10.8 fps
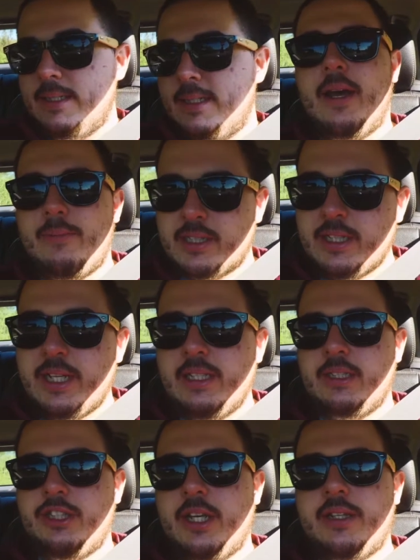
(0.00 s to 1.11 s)
I'm excited to
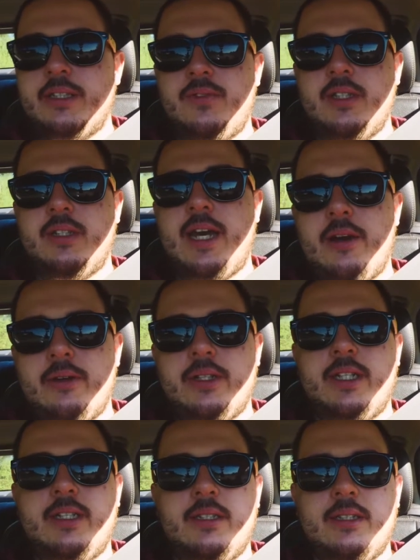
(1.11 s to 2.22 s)
check this field out.
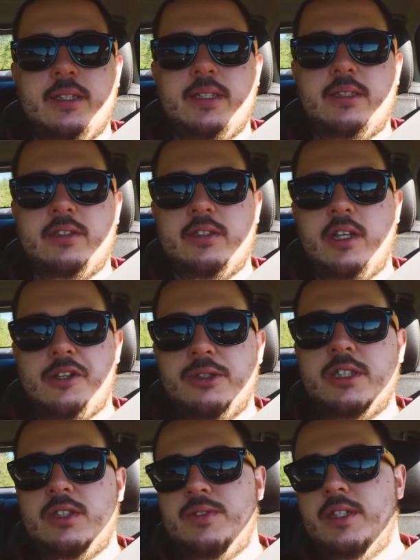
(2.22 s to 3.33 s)
It's the
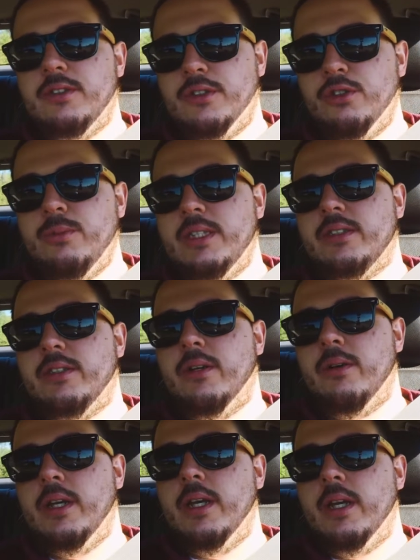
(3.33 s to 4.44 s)
closest field to me,
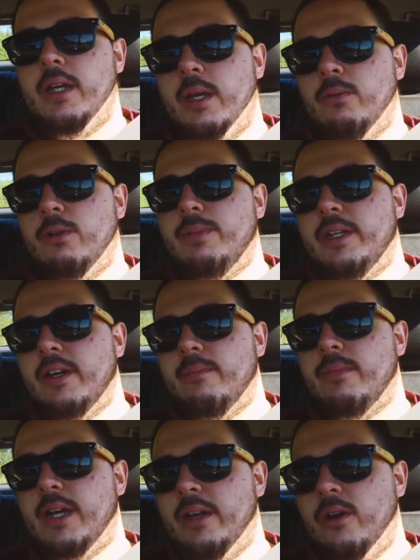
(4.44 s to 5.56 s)
so it would become
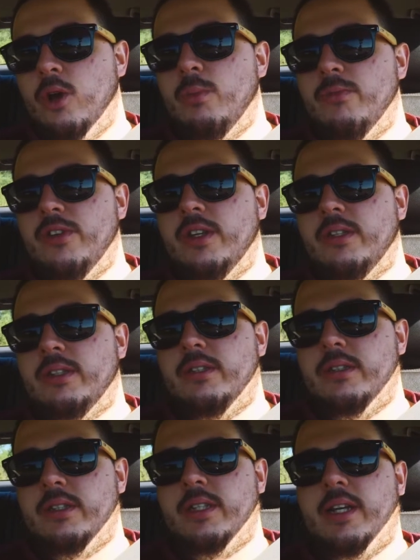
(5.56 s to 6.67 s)
my home field,
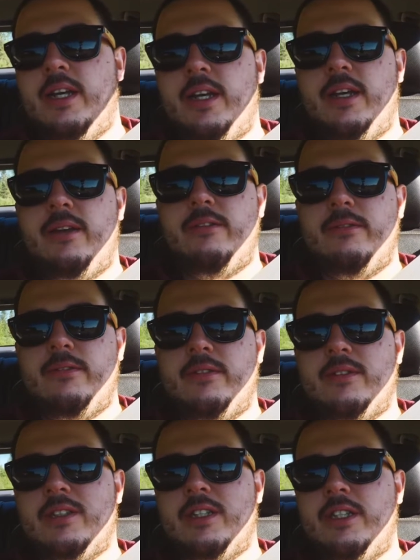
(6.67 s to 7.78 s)

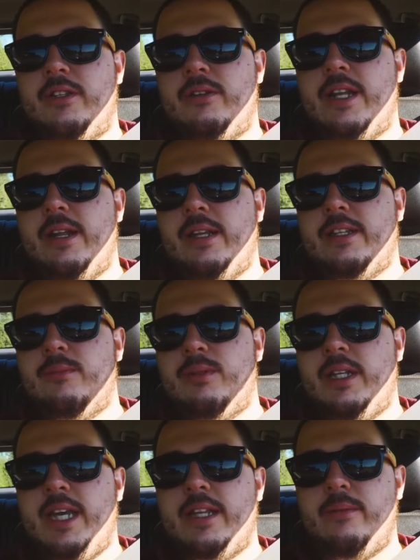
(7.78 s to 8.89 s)
you know, that I'd get to
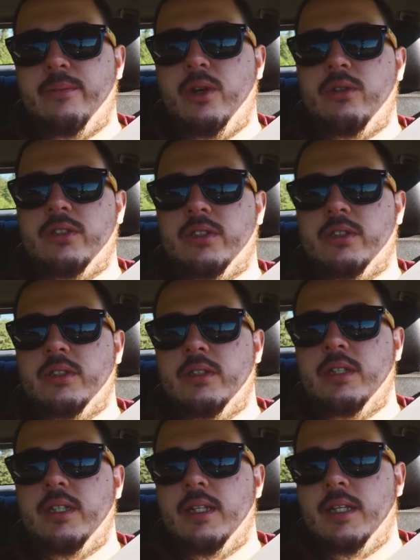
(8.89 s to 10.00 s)
play at the most,
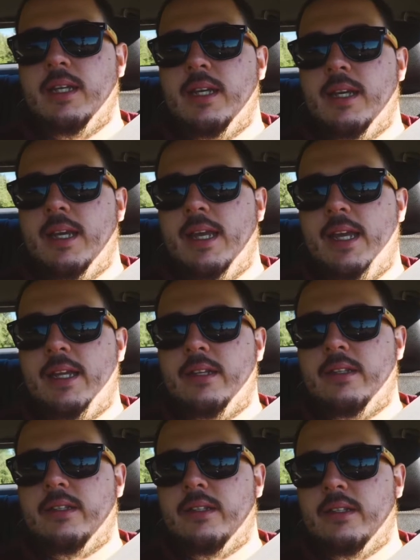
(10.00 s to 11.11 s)
and
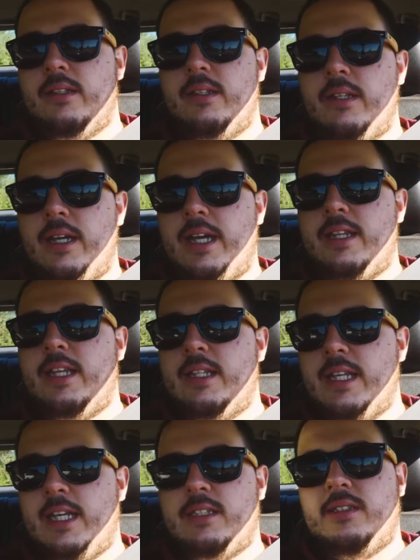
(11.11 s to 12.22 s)
I think
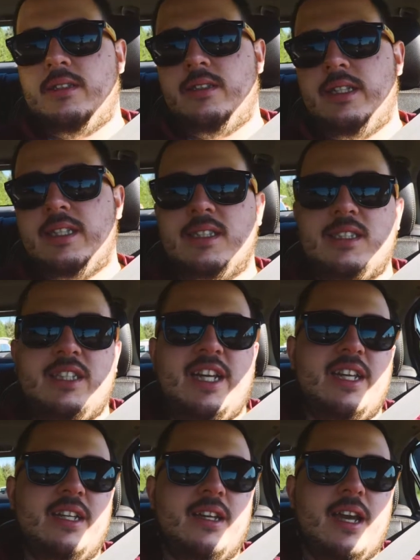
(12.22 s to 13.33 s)
that's exciting.